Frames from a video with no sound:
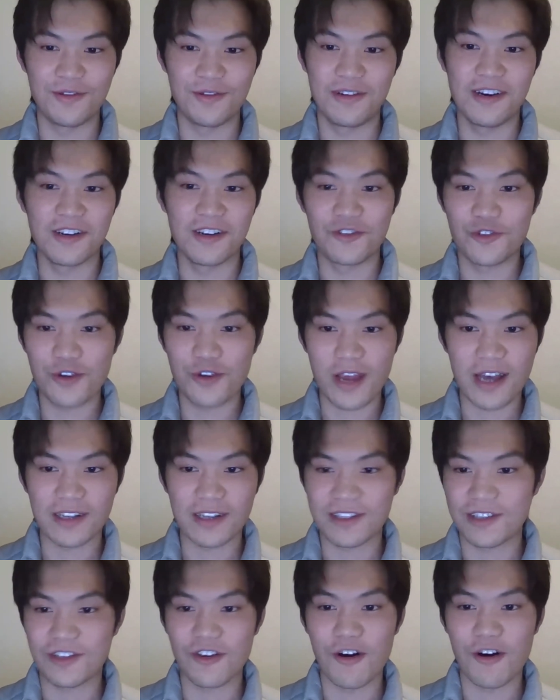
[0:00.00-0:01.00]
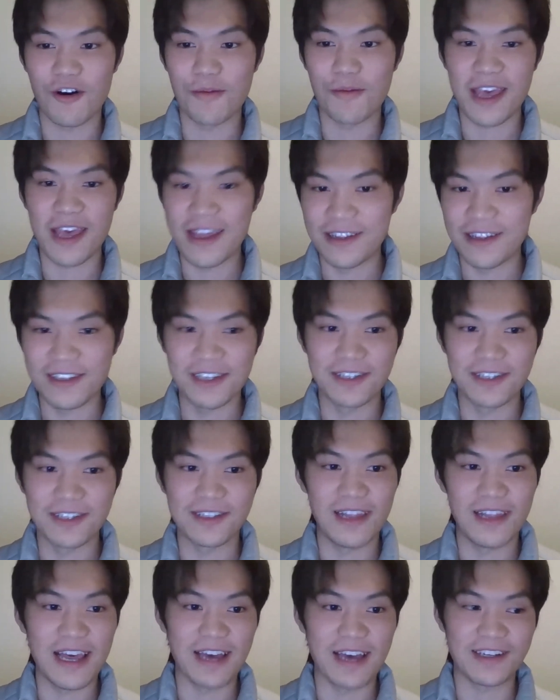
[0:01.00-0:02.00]
attract top candidates
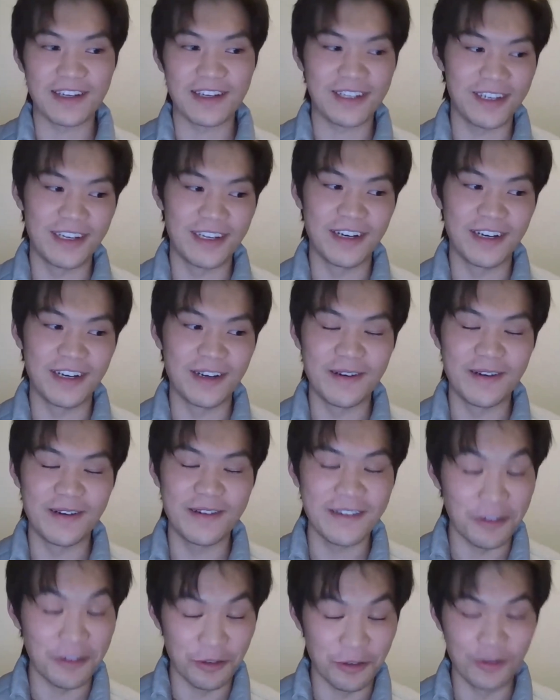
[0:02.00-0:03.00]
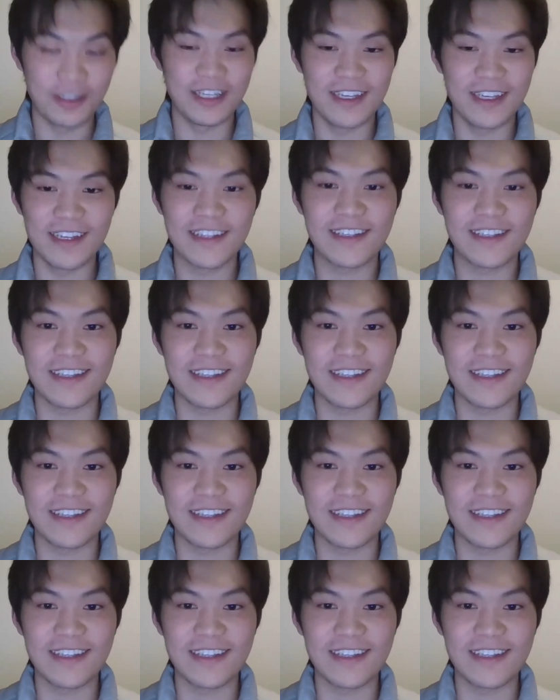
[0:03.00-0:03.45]
like you did.